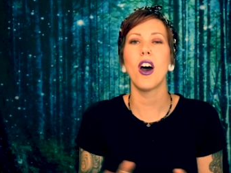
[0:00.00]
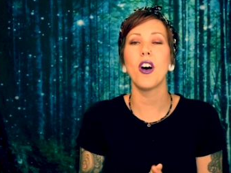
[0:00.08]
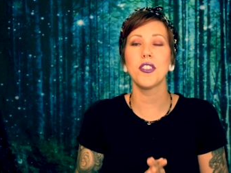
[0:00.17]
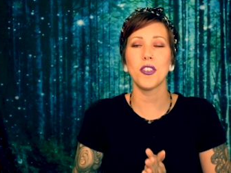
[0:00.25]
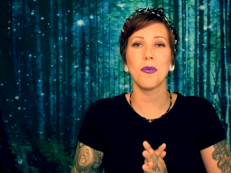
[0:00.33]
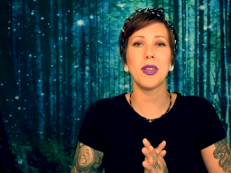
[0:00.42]

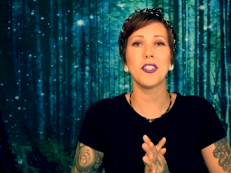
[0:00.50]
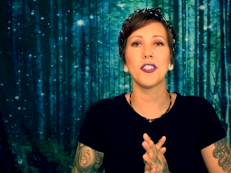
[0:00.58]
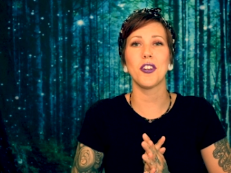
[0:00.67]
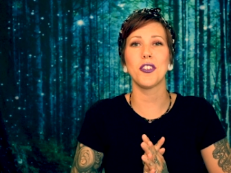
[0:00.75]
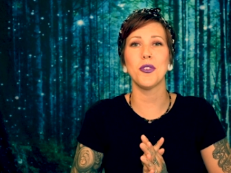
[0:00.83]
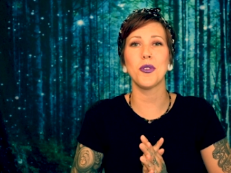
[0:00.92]
Also, make
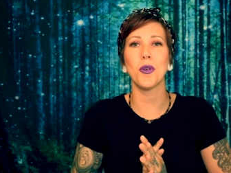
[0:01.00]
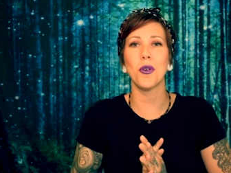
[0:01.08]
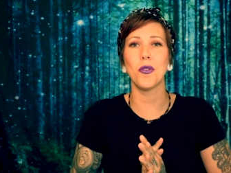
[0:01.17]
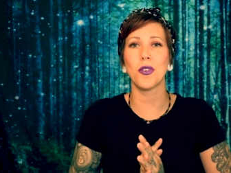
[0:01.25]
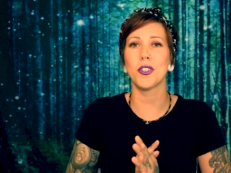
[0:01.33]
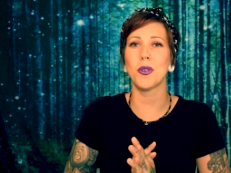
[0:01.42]
sure to
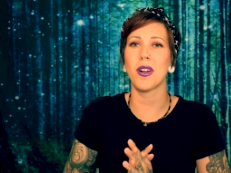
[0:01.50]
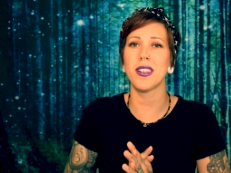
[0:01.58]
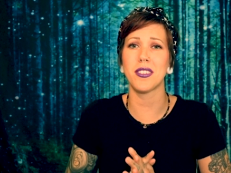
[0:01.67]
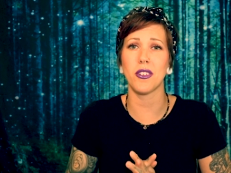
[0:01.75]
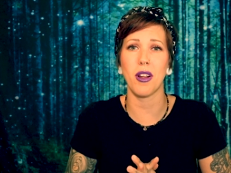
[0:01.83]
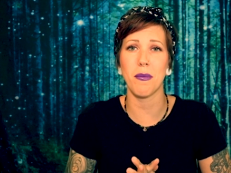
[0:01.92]
go over to our
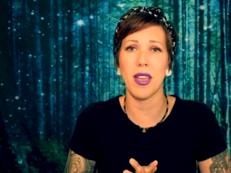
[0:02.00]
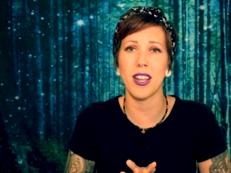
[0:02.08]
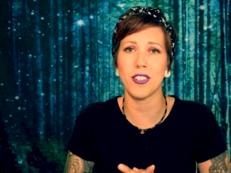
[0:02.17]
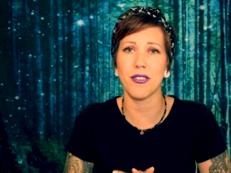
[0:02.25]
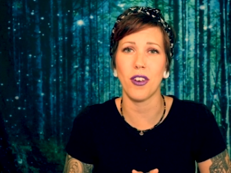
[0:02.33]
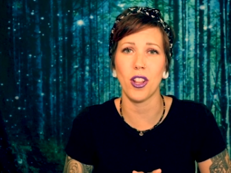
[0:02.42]
Instagram
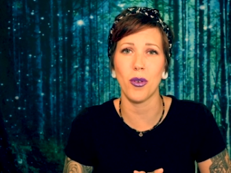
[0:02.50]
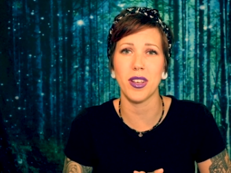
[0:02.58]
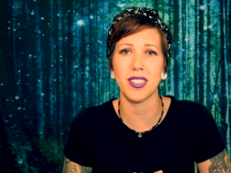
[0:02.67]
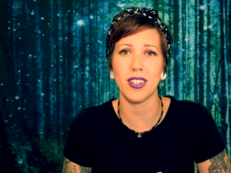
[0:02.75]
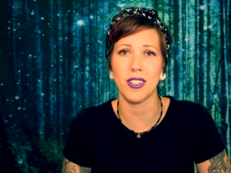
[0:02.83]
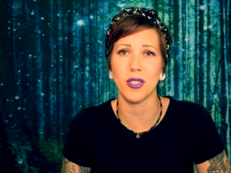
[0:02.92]
page and follow
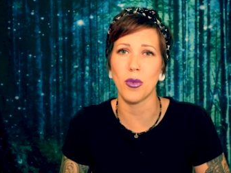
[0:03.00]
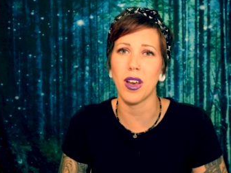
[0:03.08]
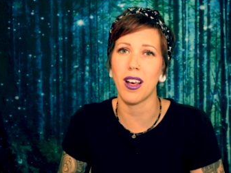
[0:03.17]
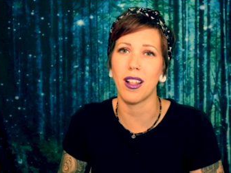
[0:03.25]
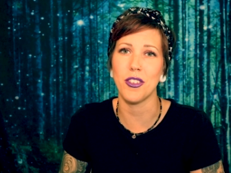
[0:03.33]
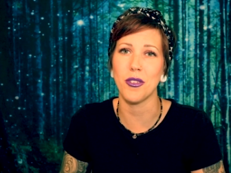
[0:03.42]
us there as
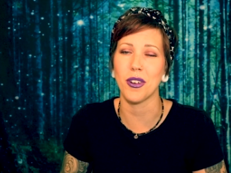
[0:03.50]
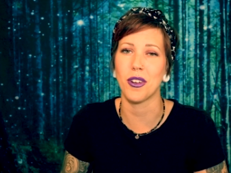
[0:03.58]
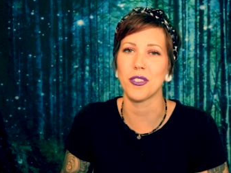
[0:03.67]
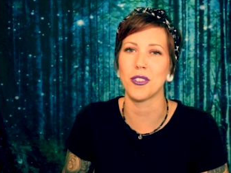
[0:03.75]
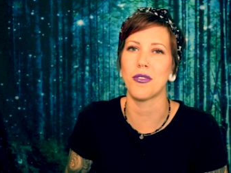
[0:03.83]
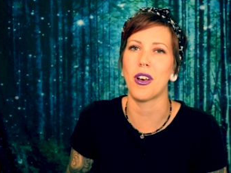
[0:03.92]
well. You can
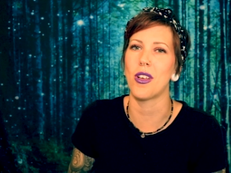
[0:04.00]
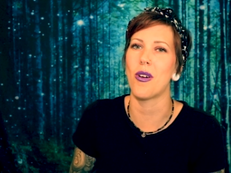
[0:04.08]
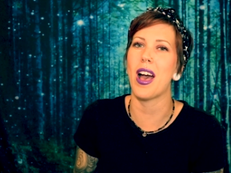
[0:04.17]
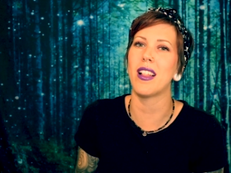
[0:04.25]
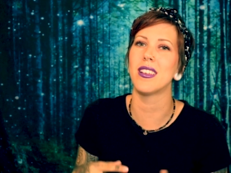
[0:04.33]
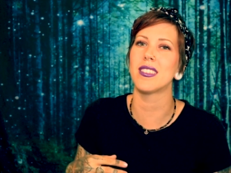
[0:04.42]
also follow
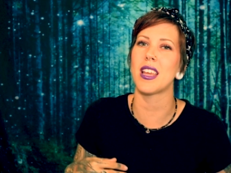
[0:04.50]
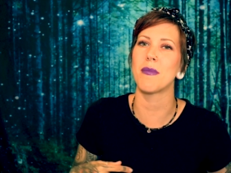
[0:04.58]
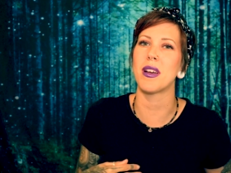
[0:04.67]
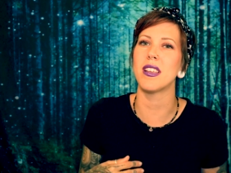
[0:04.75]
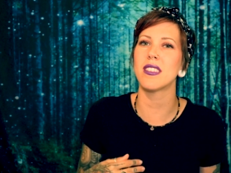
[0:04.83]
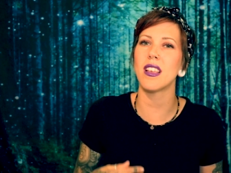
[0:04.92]
Alice and
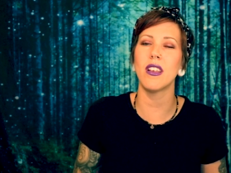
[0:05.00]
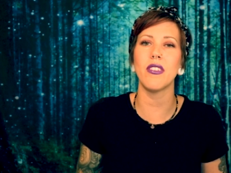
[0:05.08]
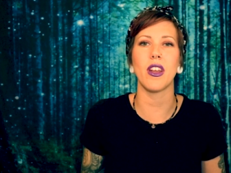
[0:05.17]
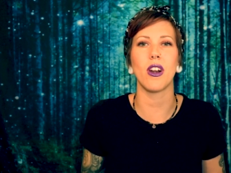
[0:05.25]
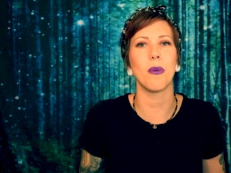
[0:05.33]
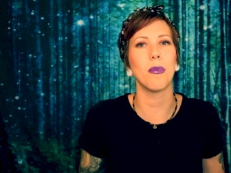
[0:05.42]

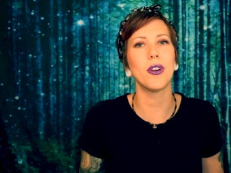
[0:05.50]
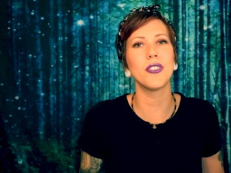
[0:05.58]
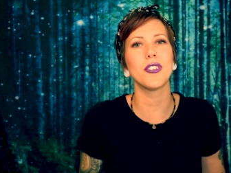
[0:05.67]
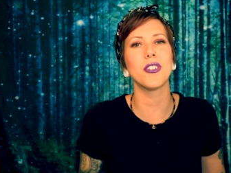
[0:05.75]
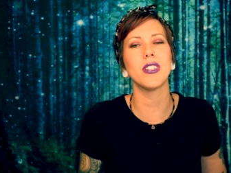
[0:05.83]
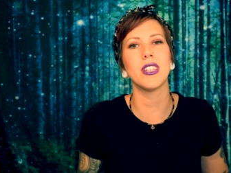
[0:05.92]
myself on our
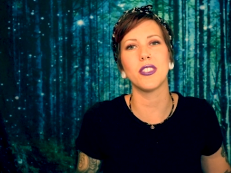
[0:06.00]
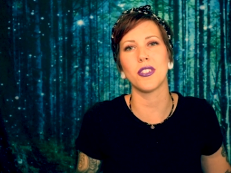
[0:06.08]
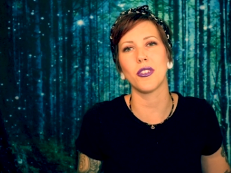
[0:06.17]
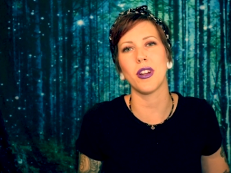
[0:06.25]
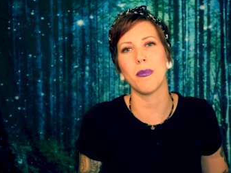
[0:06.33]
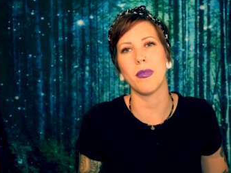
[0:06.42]
personal
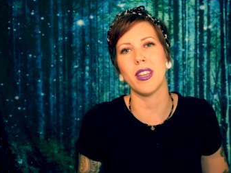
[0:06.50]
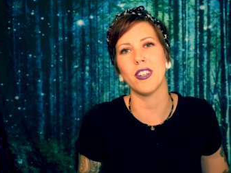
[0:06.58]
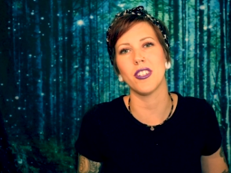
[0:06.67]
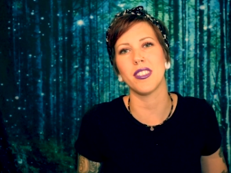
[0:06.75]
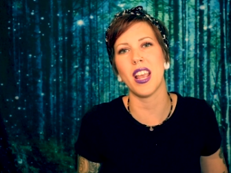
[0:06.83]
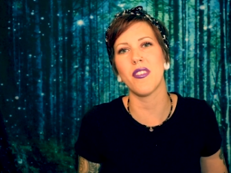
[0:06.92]
Instagram
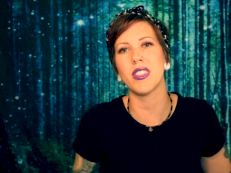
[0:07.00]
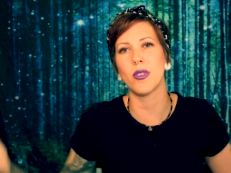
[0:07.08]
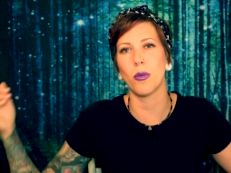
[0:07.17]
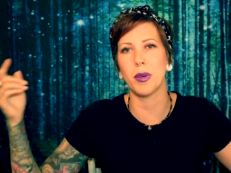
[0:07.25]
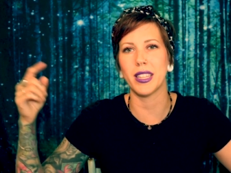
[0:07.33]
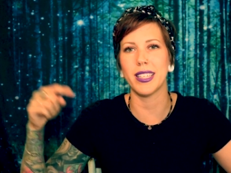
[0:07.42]
pages. Everything
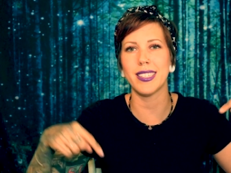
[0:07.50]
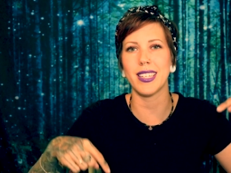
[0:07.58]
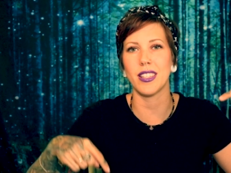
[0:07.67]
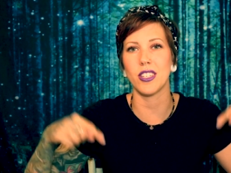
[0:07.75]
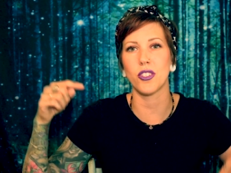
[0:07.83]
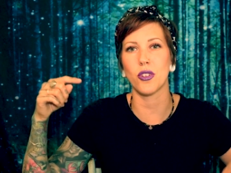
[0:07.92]
will be linked
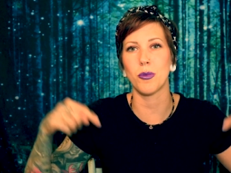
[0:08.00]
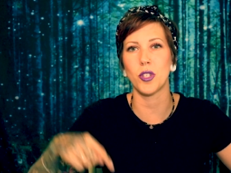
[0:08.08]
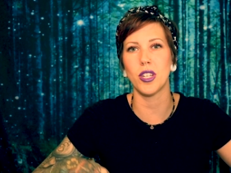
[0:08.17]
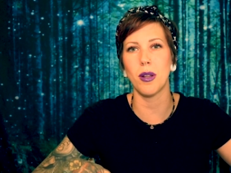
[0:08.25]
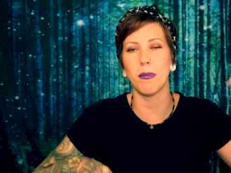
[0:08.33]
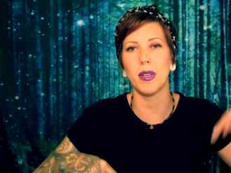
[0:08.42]
in the
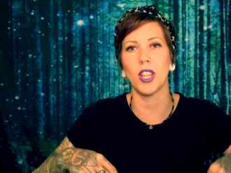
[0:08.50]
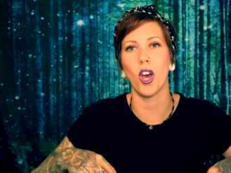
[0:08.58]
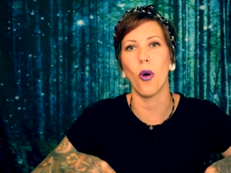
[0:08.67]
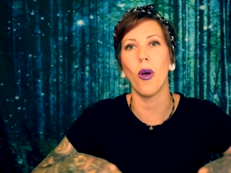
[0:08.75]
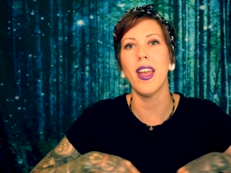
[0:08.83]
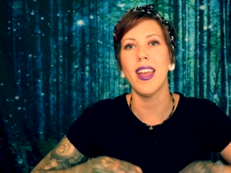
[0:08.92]
description below.